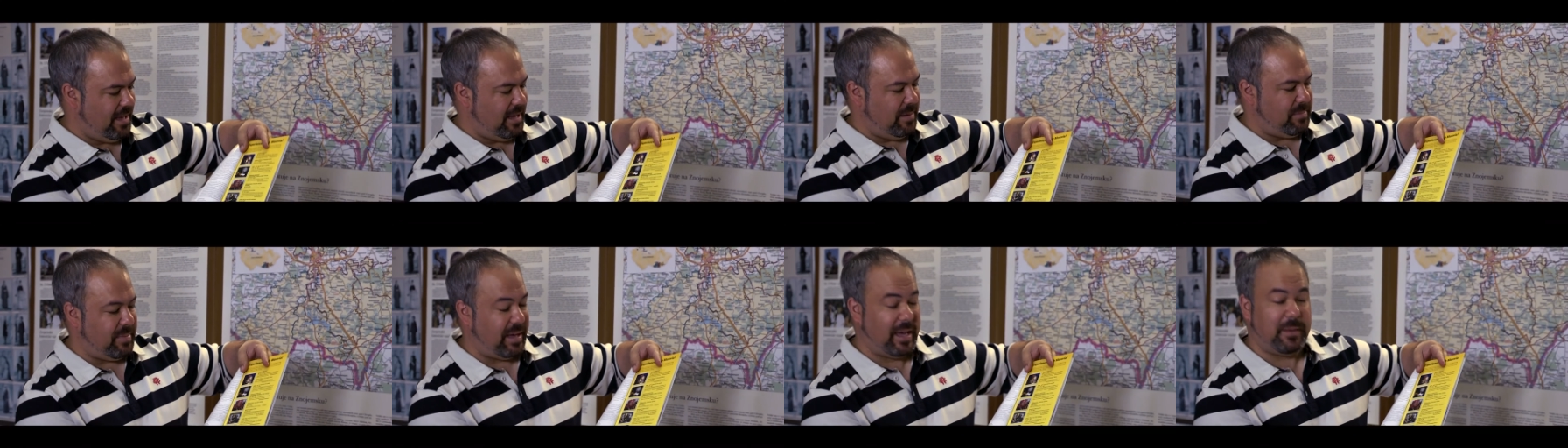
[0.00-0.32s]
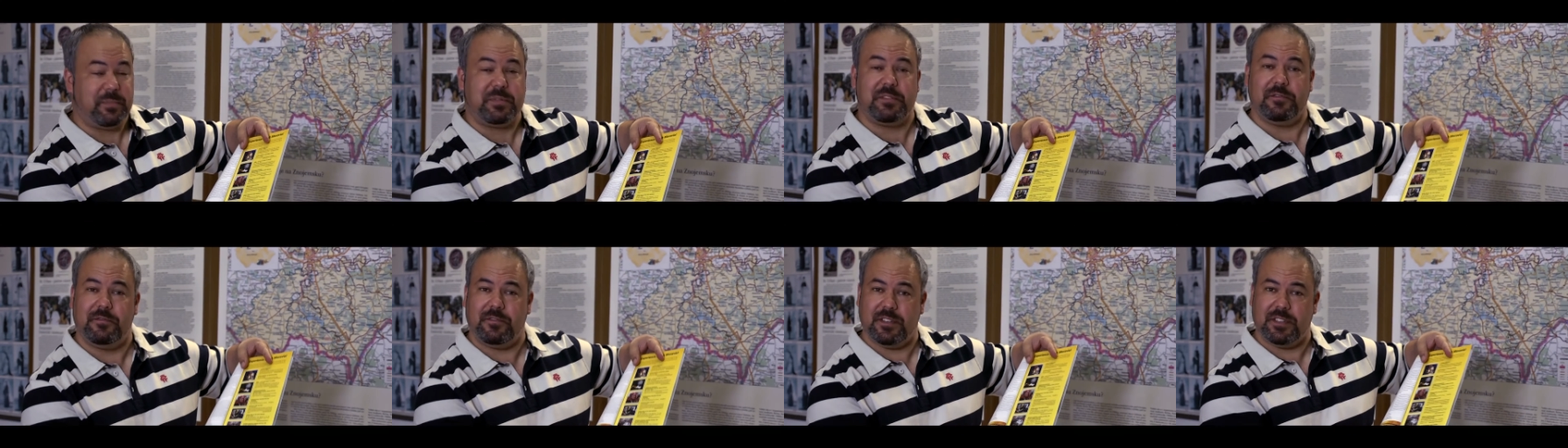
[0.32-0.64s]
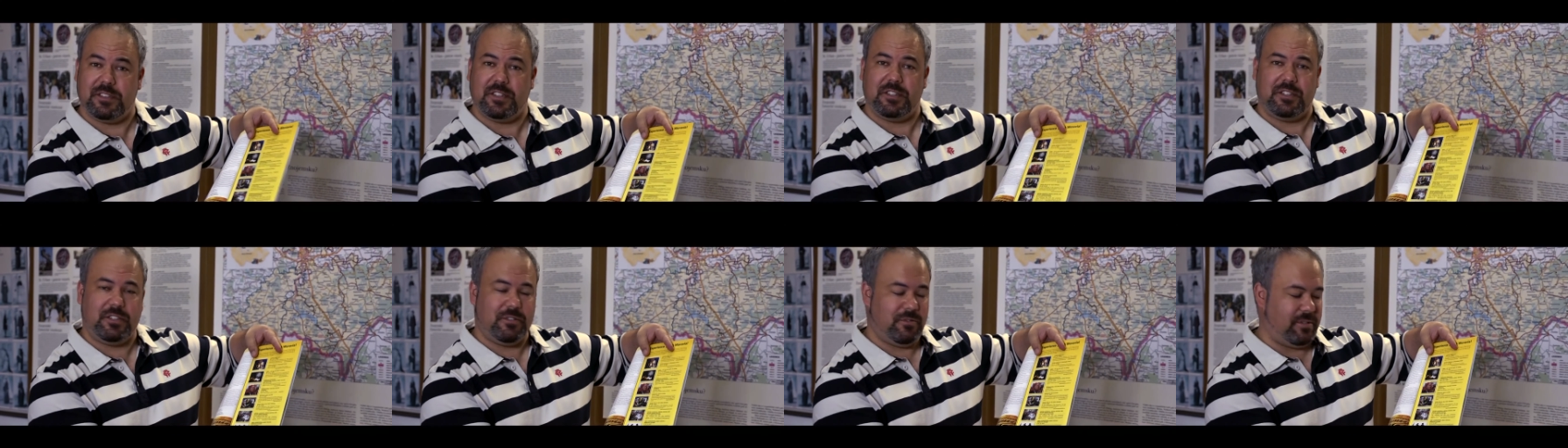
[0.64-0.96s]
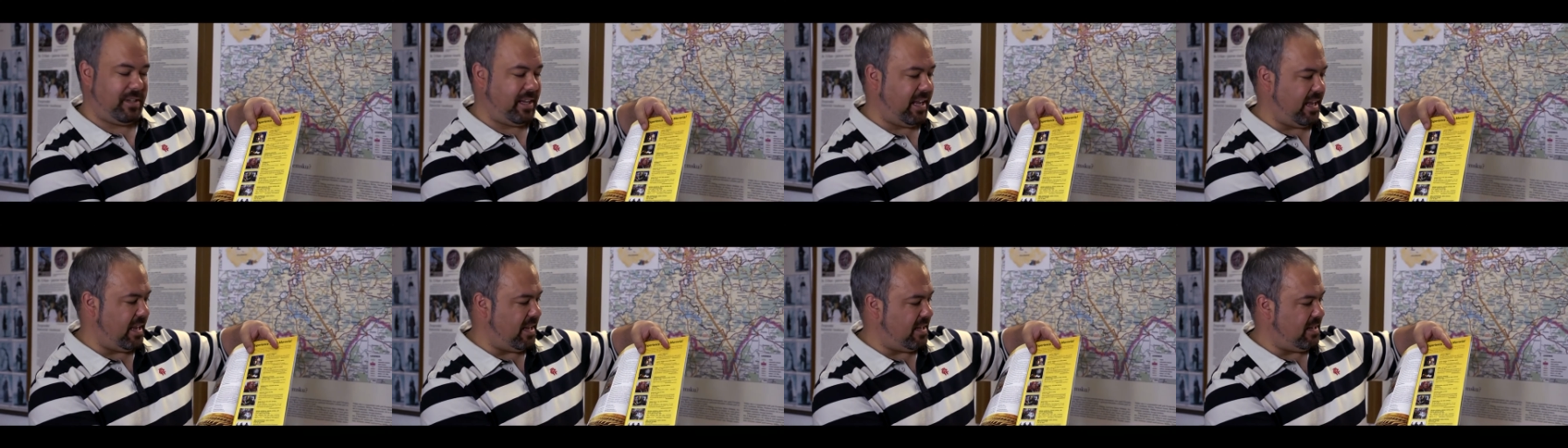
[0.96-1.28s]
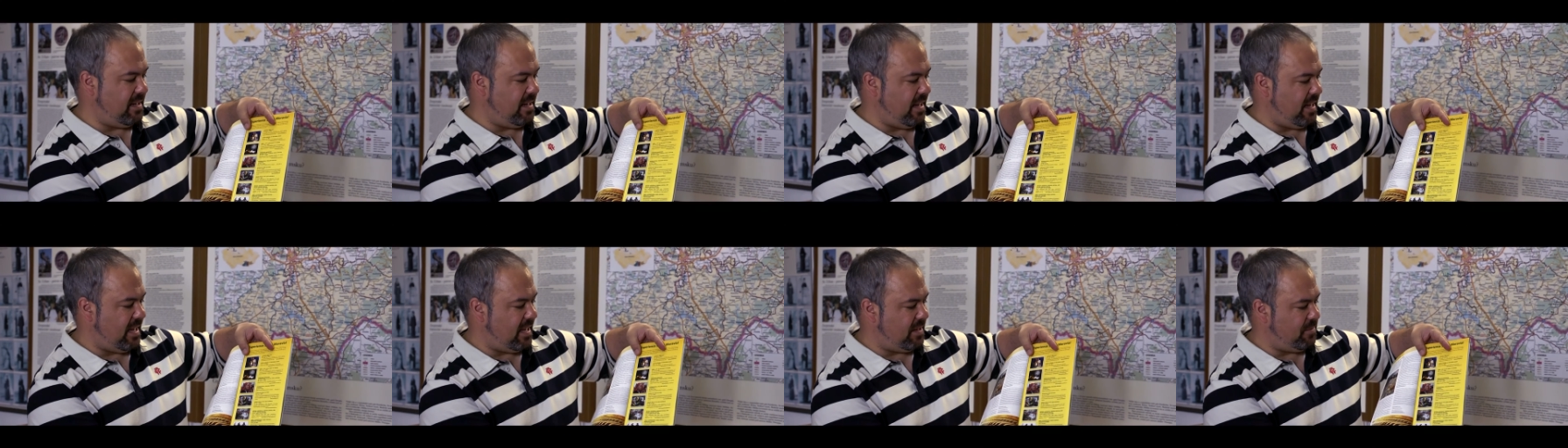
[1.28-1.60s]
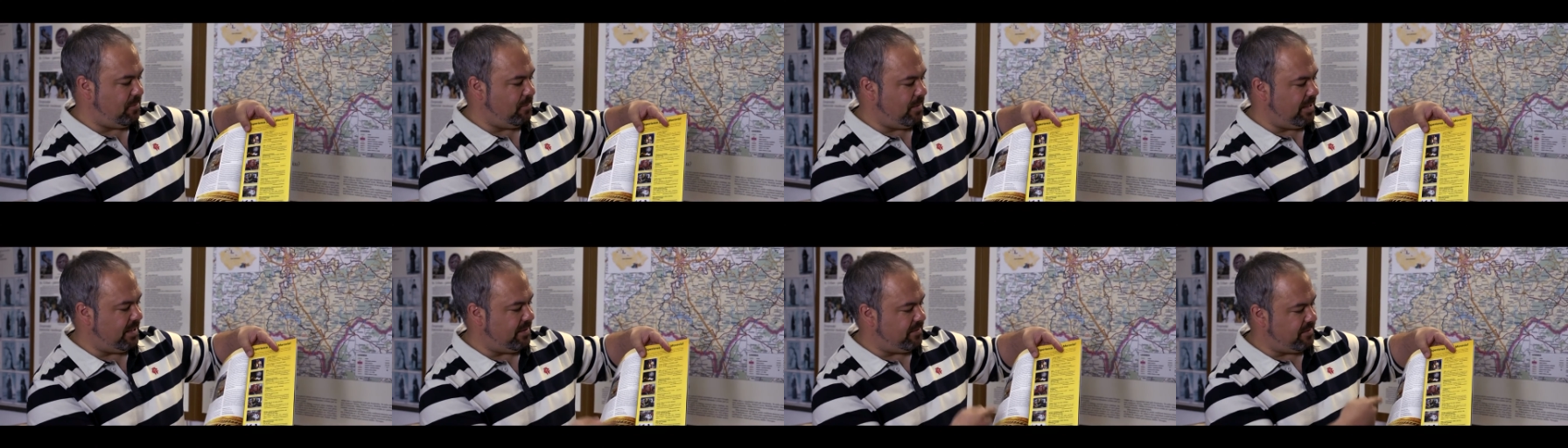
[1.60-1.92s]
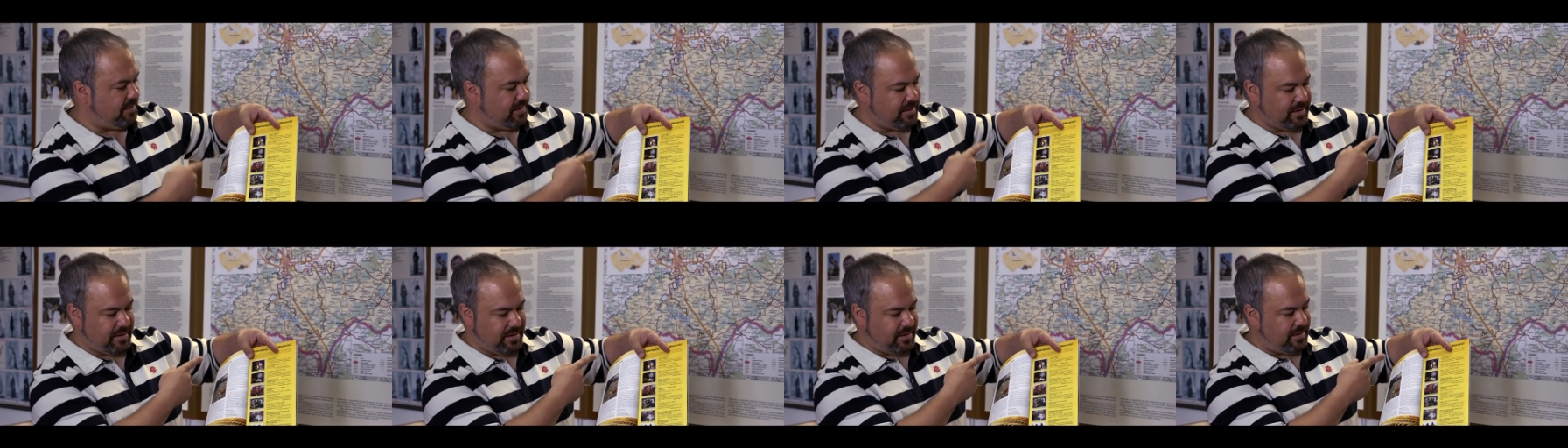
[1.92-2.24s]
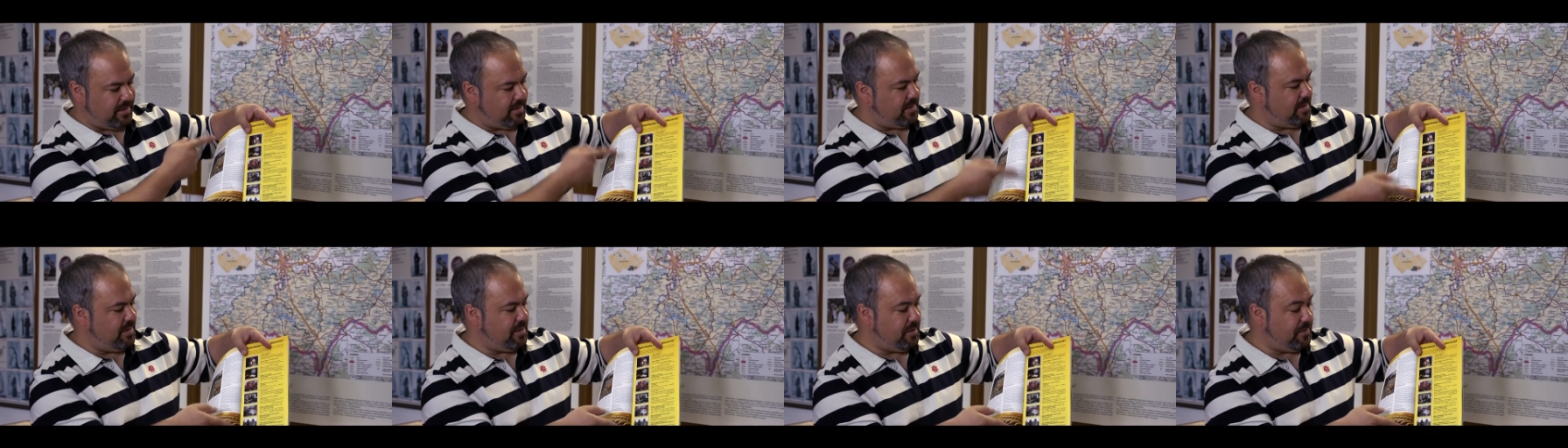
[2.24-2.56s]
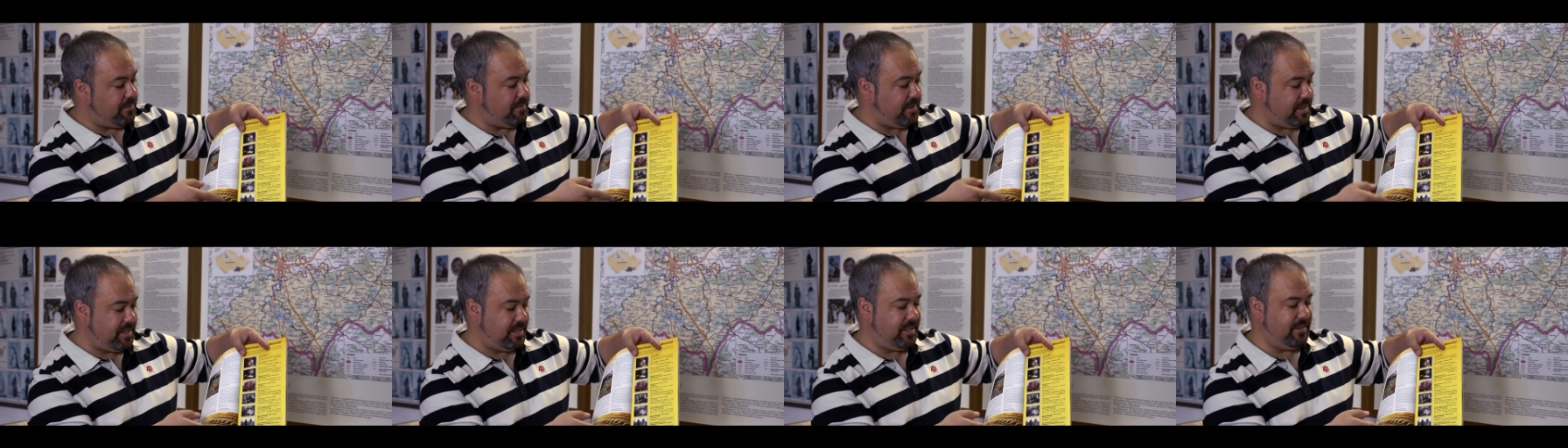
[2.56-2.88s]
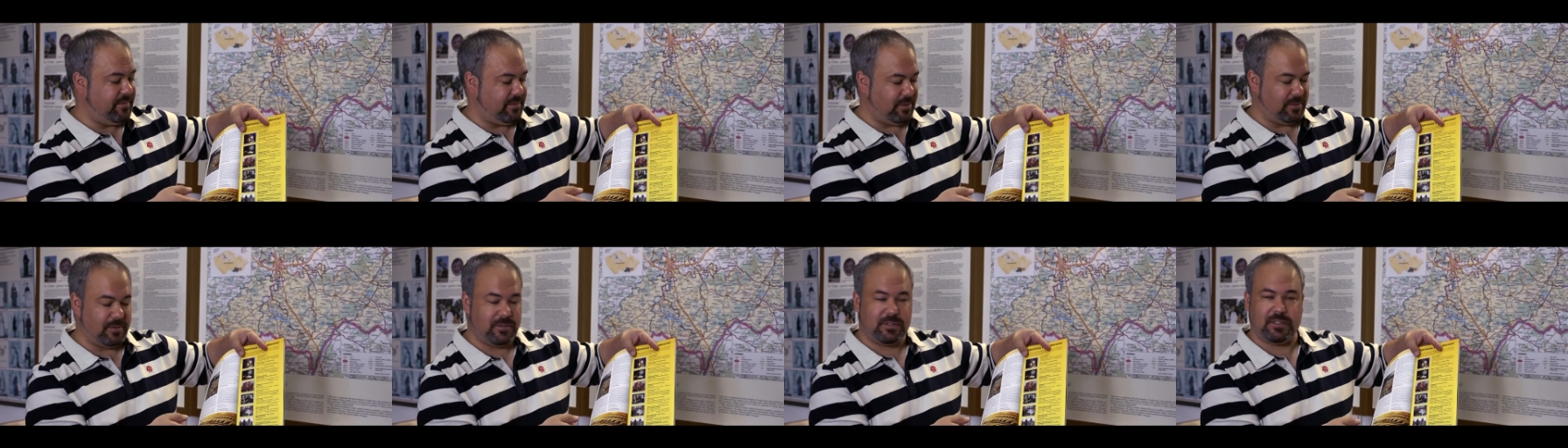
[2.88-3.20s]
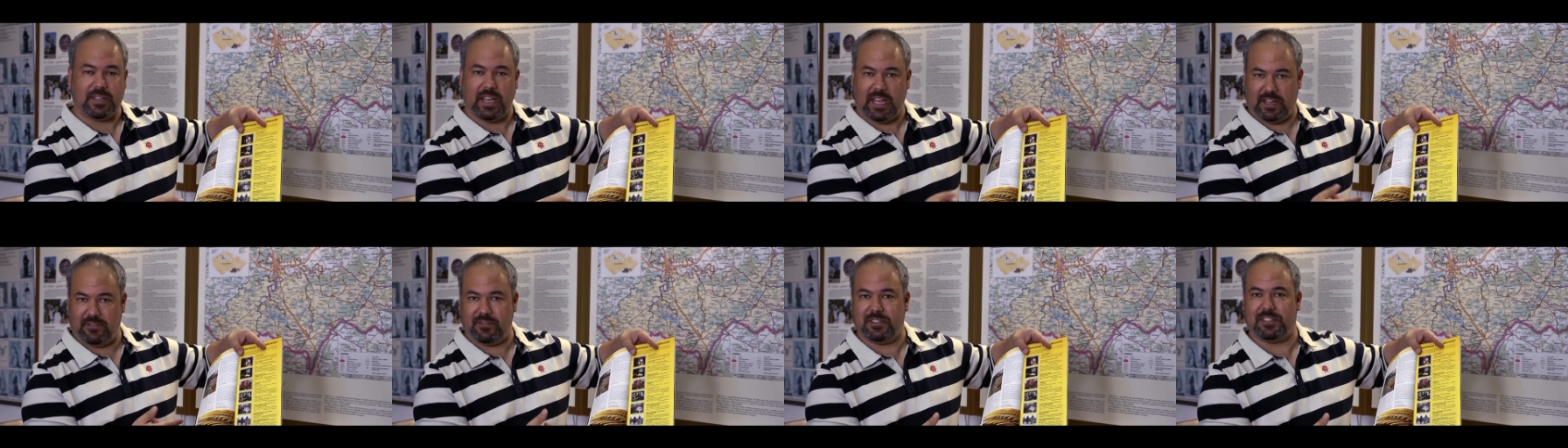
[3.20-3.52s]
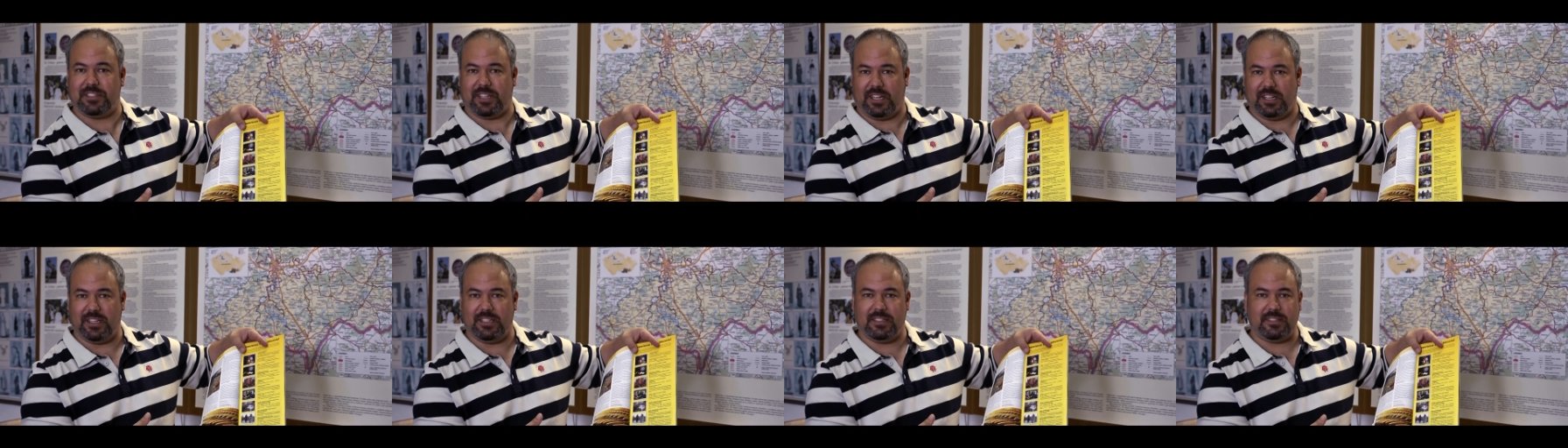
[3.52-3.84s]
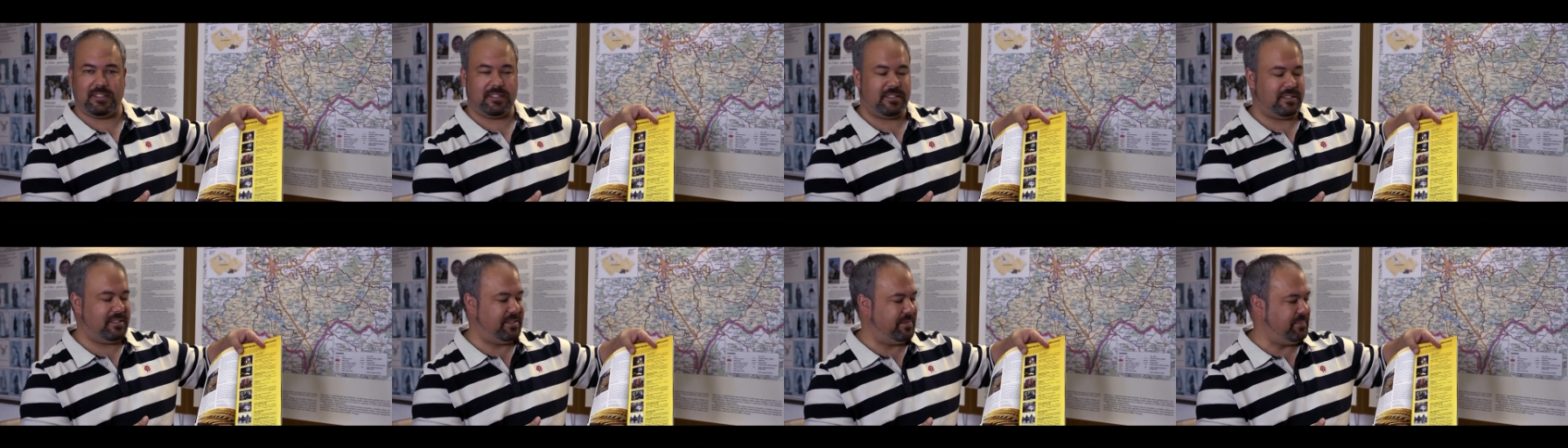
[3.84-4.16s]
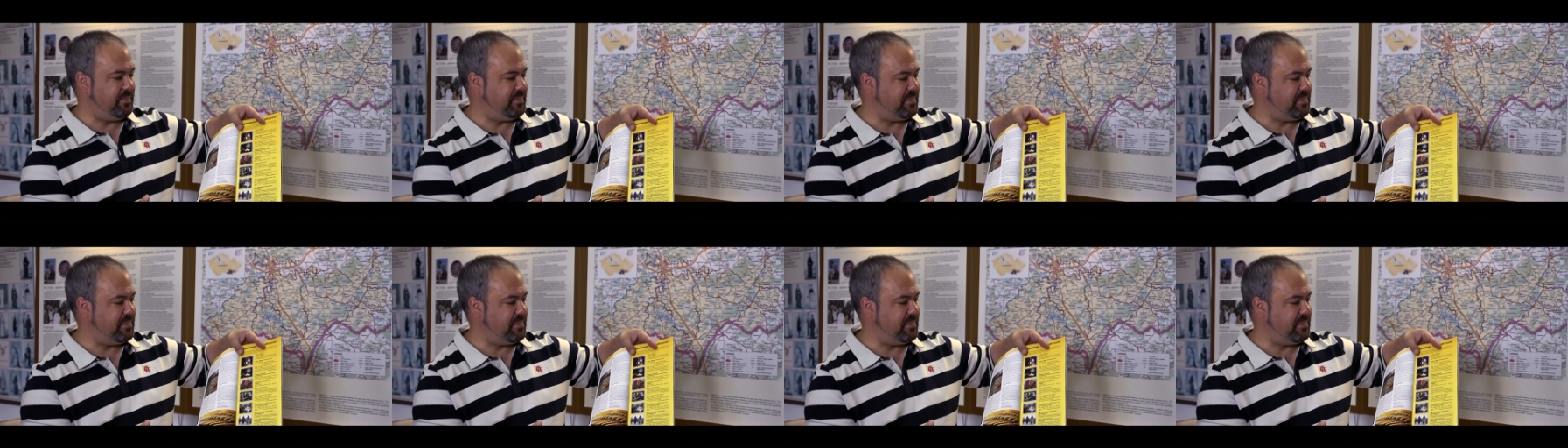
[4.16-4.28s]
perhaps visit you again at one of the festivals advertised